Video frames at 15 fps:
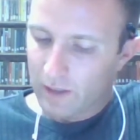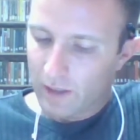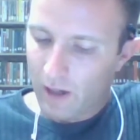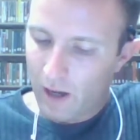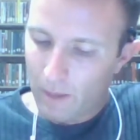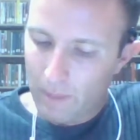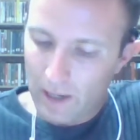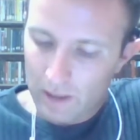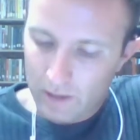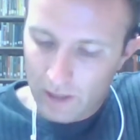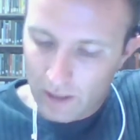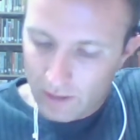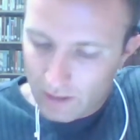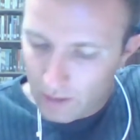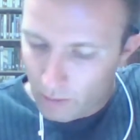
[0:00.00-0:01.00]
r
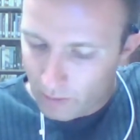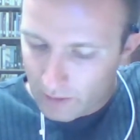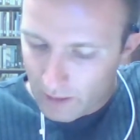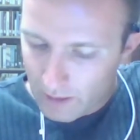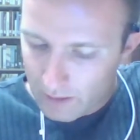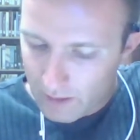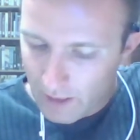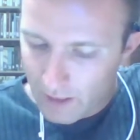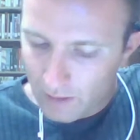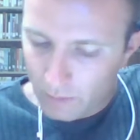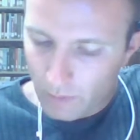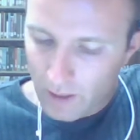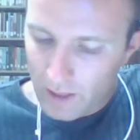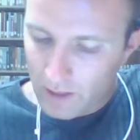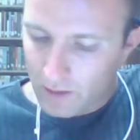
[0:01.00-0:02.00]
\lowercase n
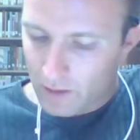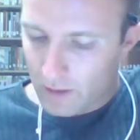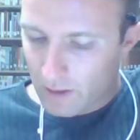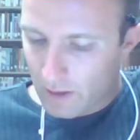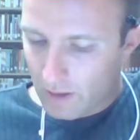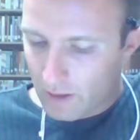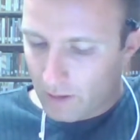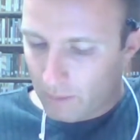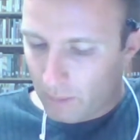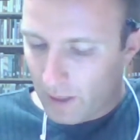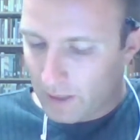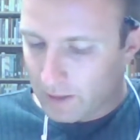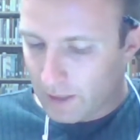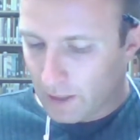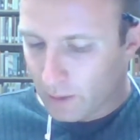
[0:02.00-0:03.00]
range
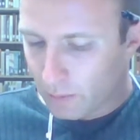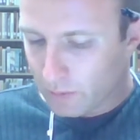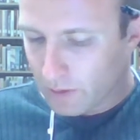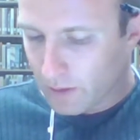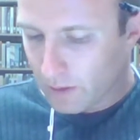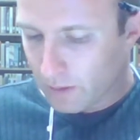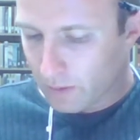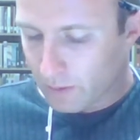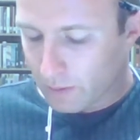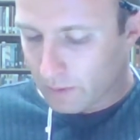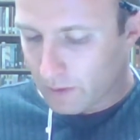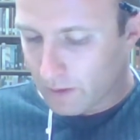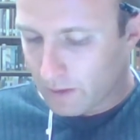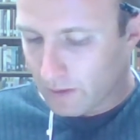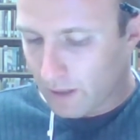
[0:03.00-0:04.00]
bytes equals 0
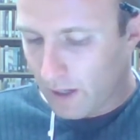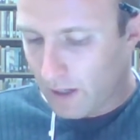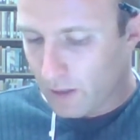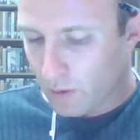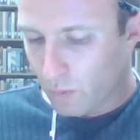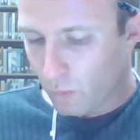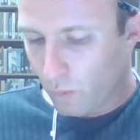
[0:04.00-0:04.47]
/1